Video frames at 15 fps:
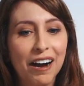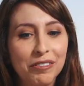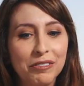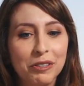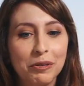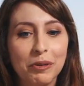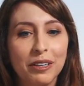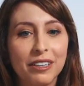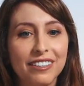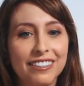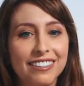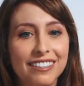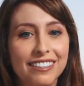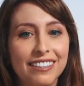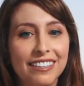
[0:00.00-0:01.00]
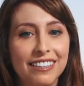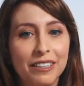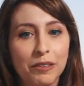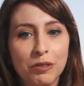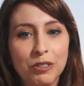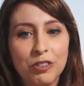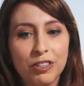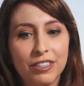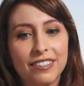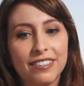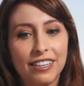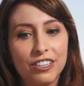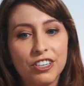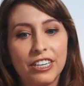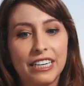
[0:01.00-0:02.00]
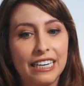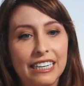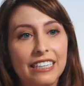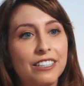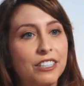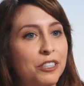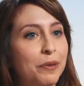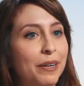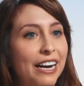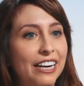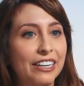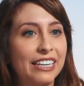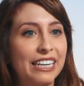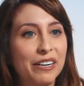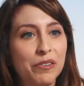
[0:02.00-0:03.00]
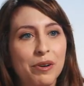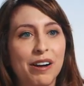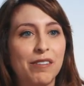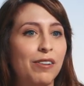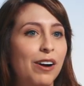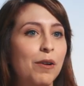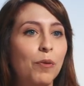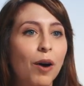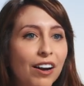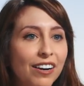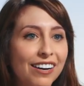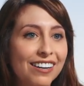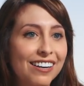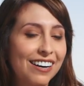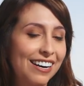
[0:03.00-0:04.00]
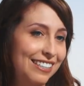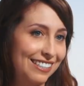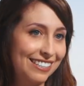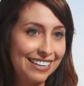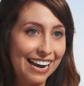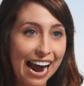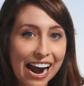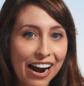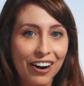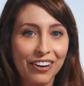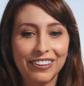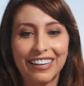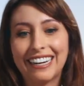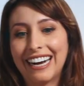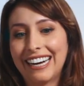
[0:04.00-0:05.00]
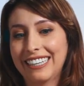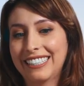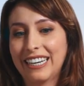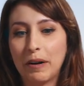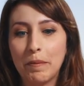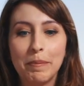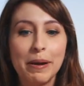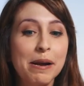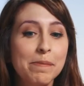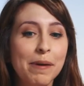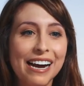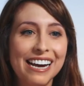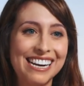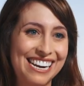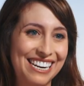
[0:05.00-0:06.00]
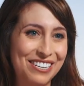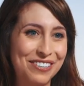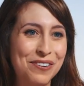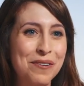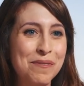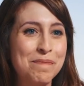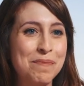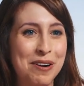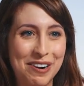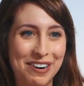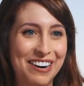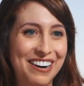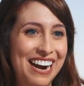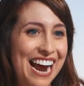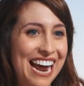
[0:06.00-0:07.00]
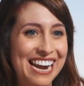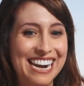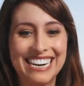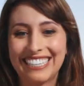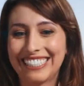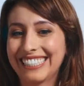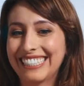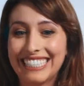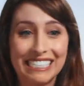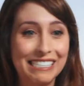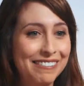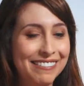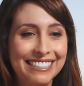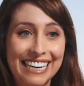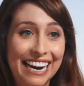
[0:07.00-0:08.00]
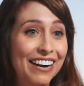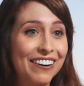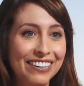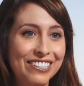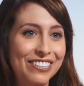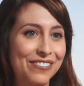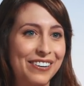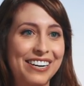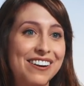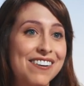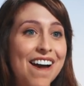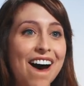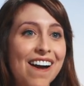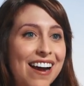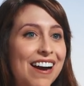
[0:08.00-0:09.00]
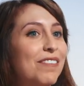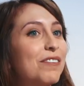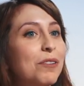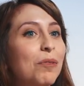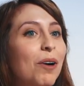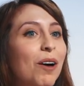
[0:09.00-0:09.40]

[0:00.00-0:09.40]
Afterwards, there was just such an ease to it. I could eat whatever I wanted and I didn't care. Like, I could take a big bite into a burger and just tear into it and not have to